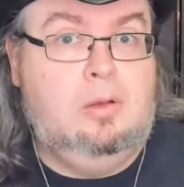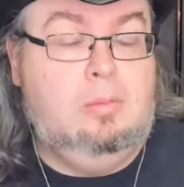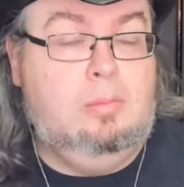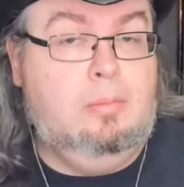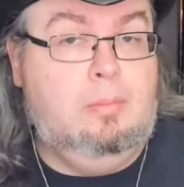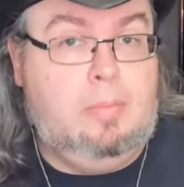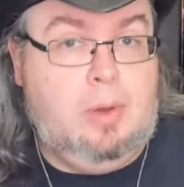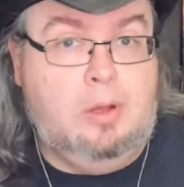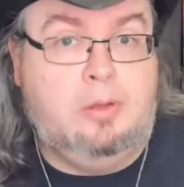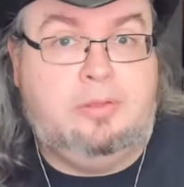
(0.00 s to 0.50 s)

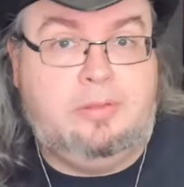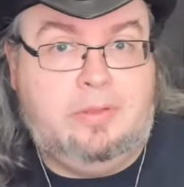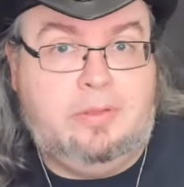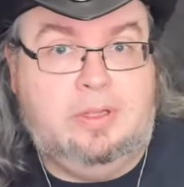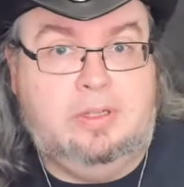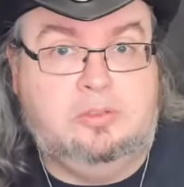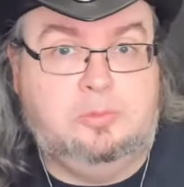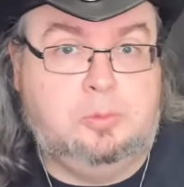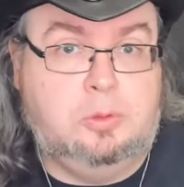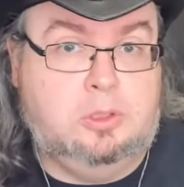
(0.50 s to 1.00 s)
Both of
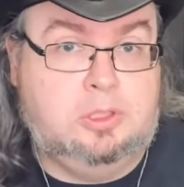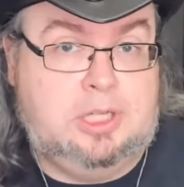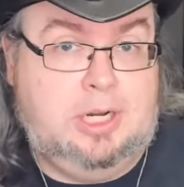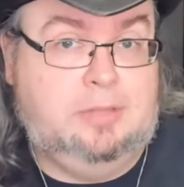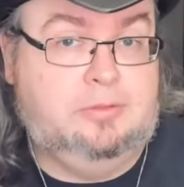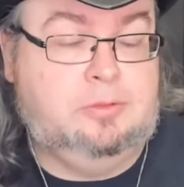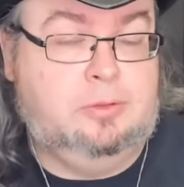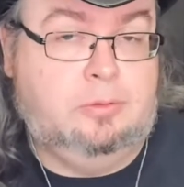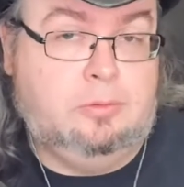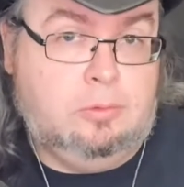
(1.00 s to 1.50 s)
these
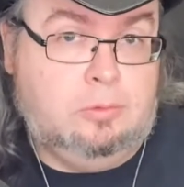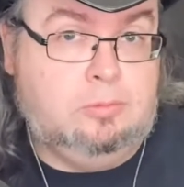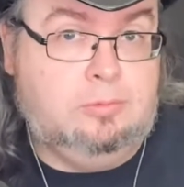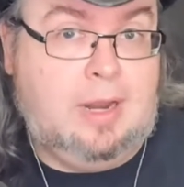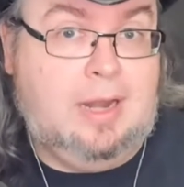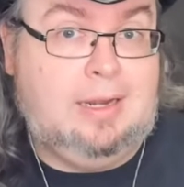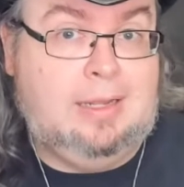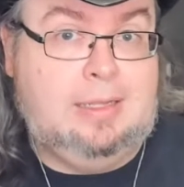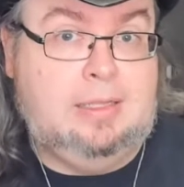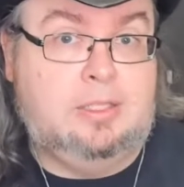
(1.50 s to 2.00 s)
projects are
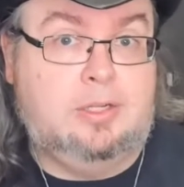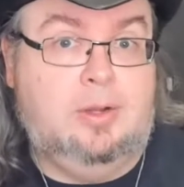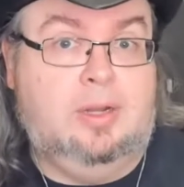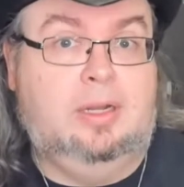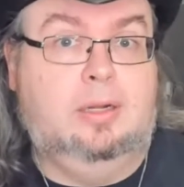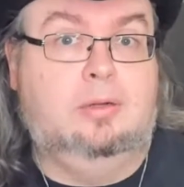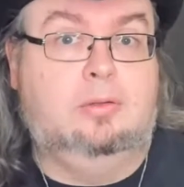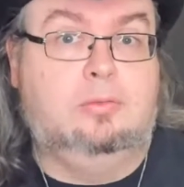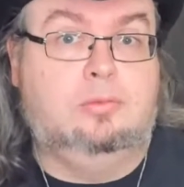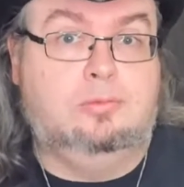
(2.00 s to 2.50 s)
already
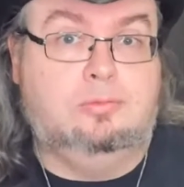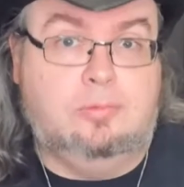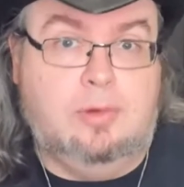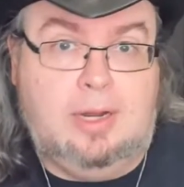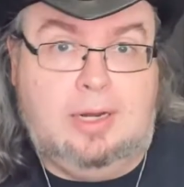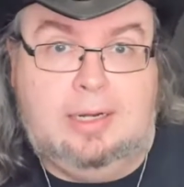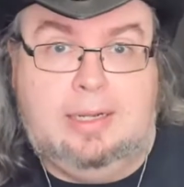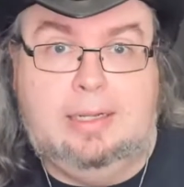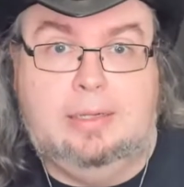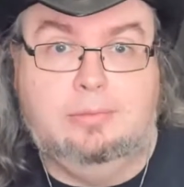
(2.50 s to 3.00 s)
doing
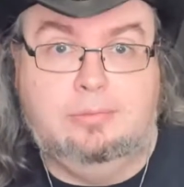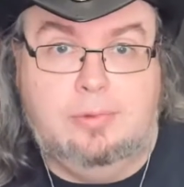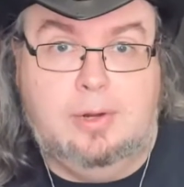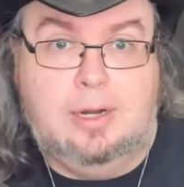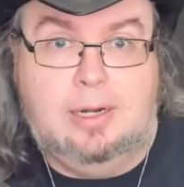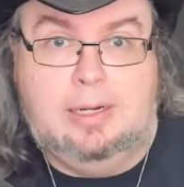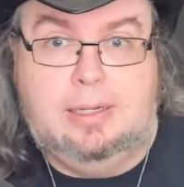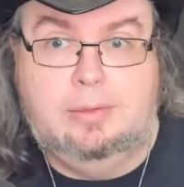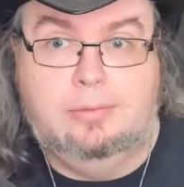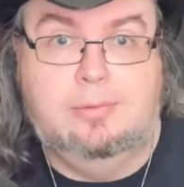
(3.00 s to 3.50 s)

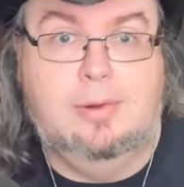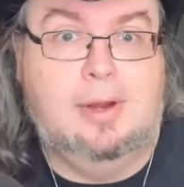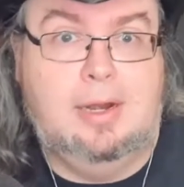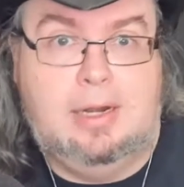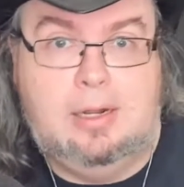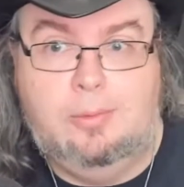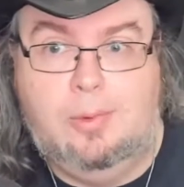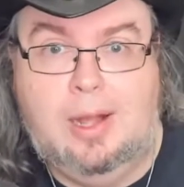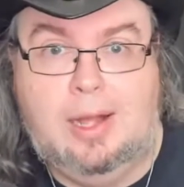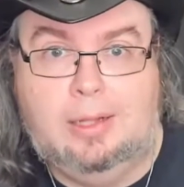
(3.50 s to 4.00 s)

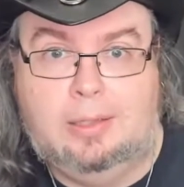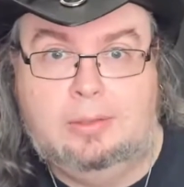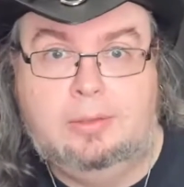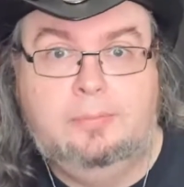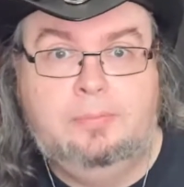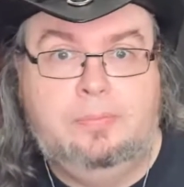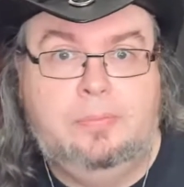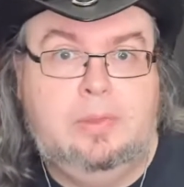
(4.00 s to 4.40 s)
really well,